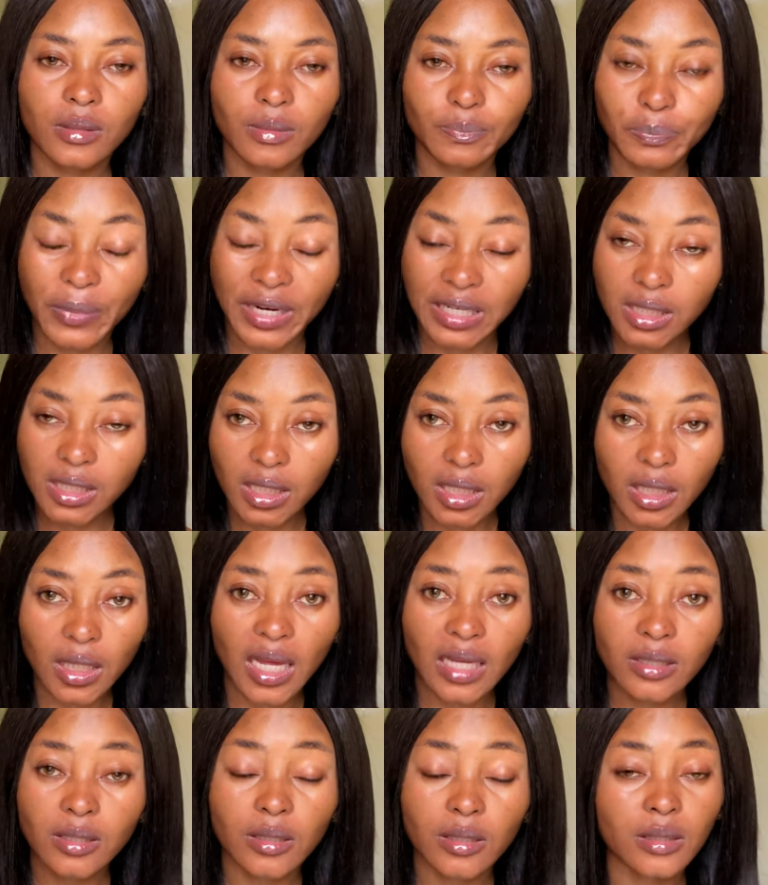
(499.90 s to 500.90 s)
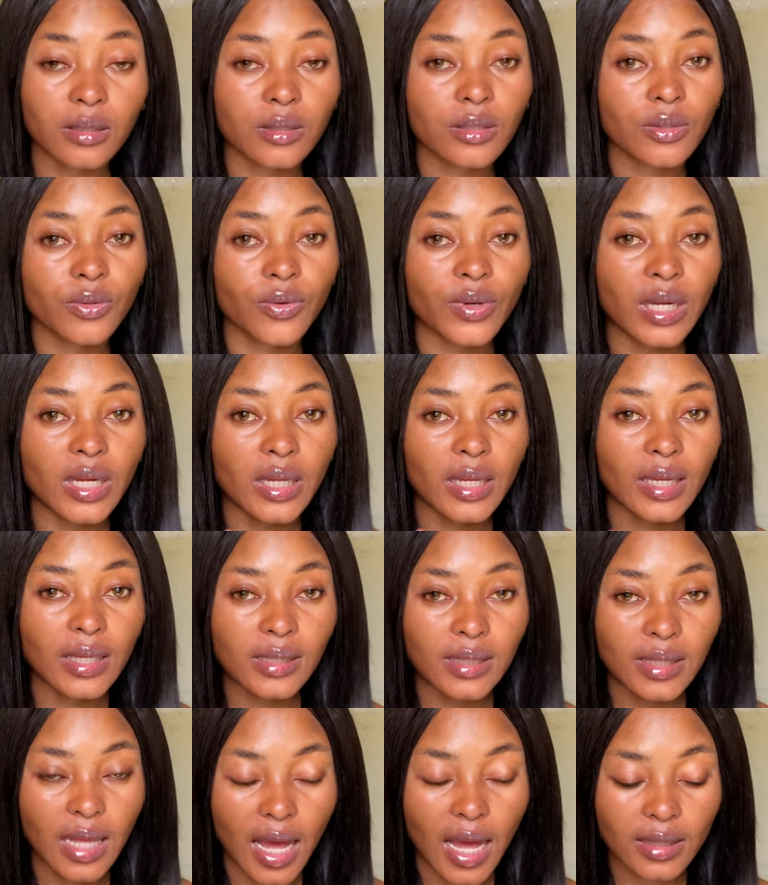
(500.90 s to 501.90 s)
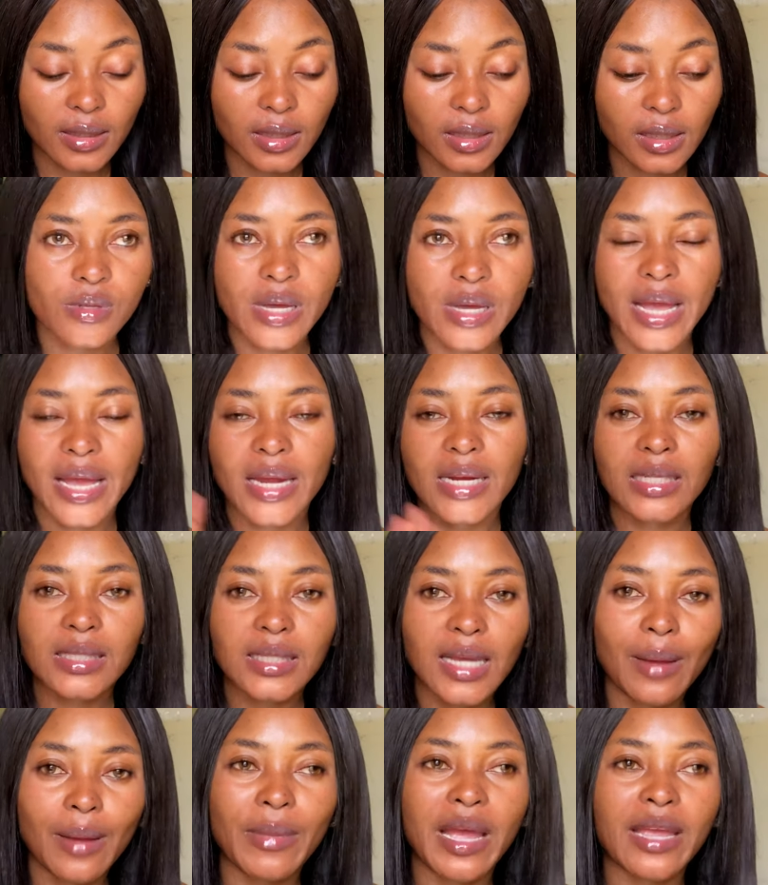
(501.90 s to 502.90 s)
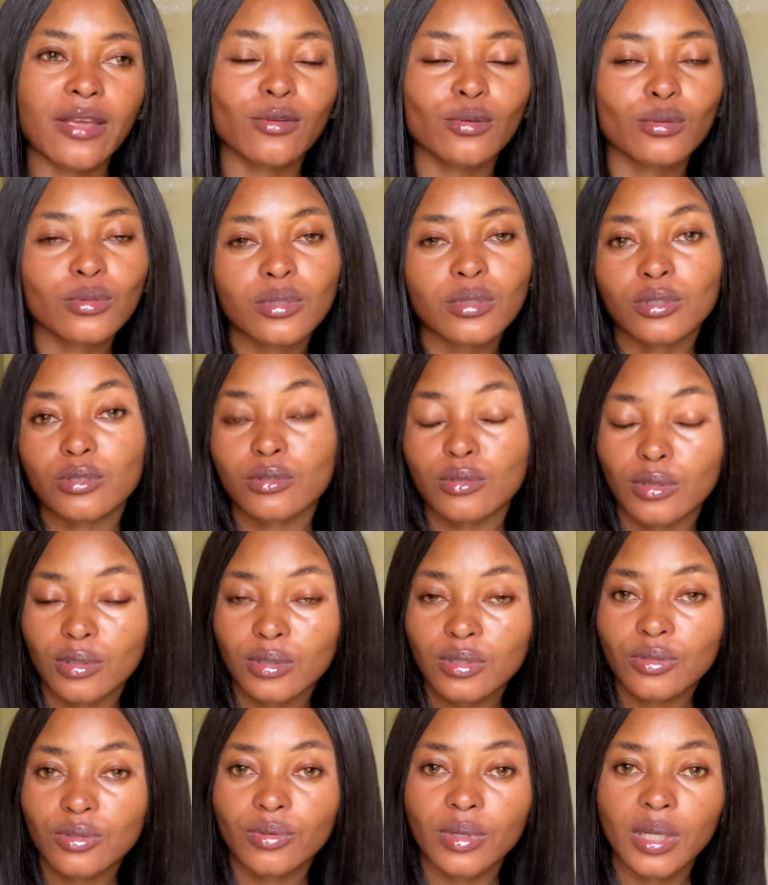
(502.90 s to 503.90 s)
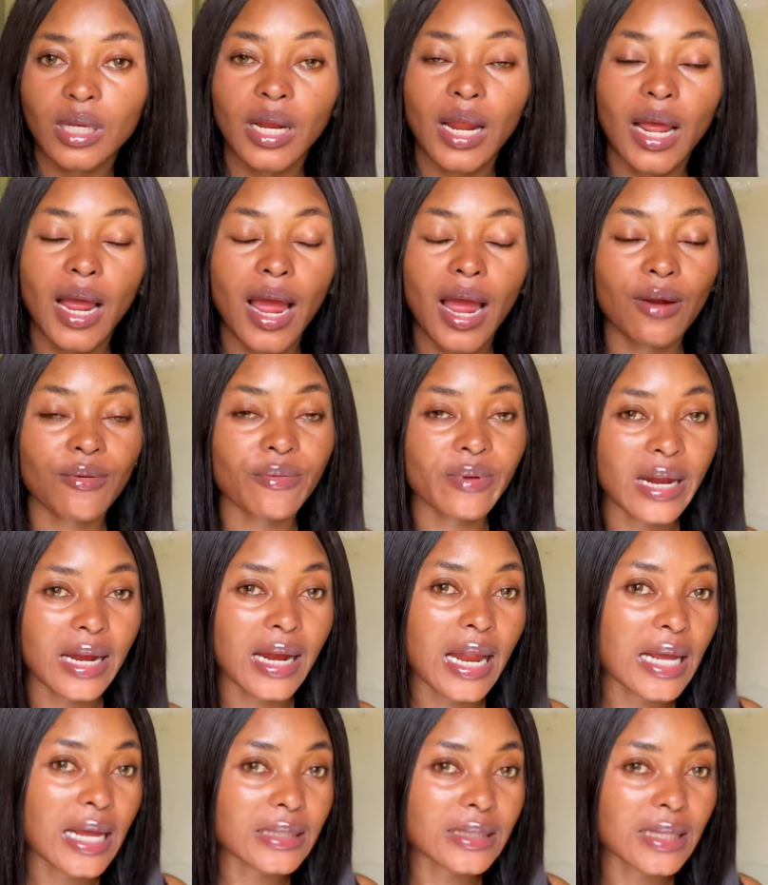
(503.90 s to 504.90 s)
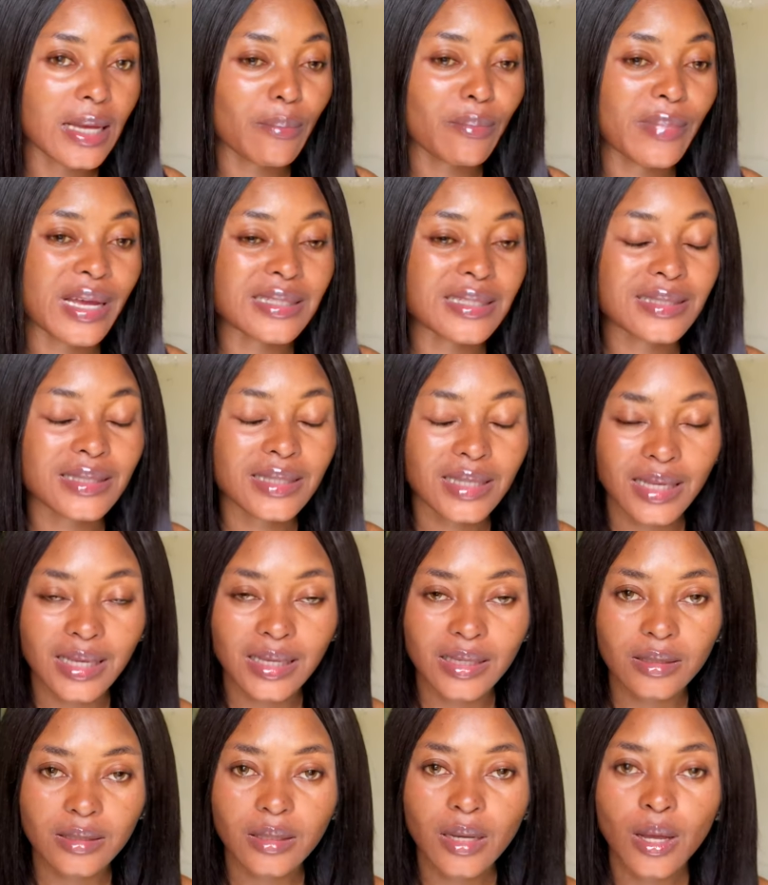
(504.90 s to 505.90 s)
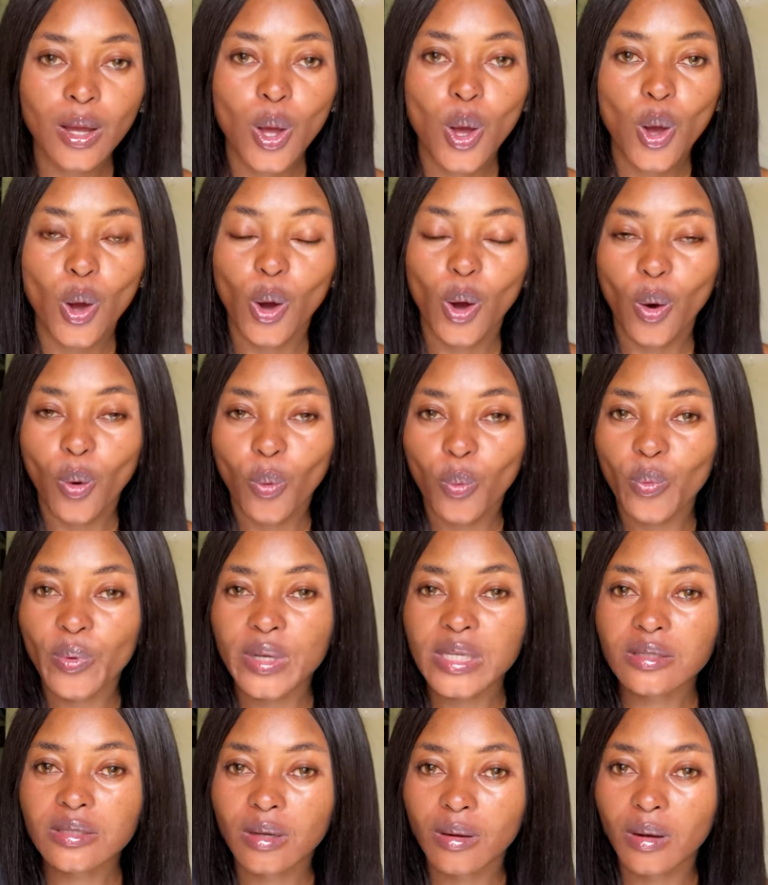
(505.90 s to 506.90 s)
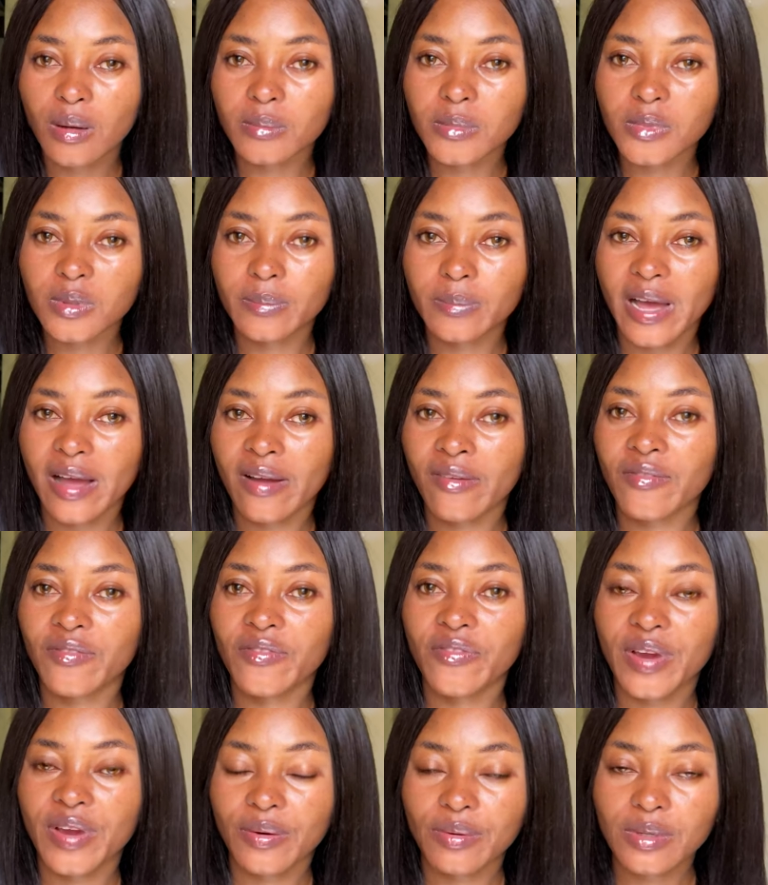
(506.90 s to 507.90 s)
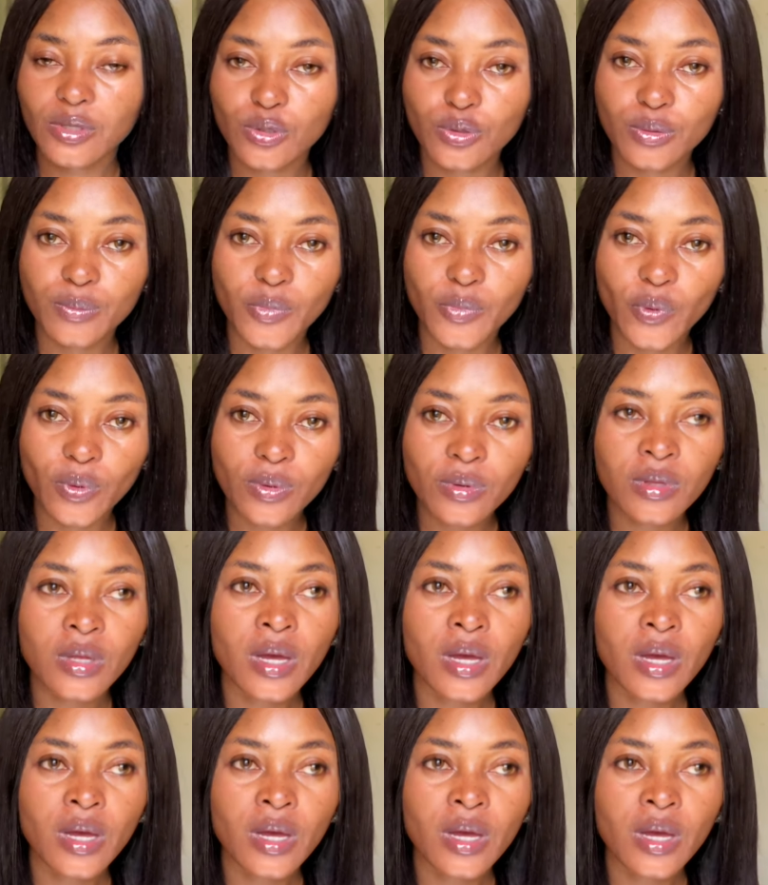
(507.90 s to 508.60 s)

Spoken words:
particular sunscreen is that anytime I use the sunscreen, I realize that my skin always comes back very smooth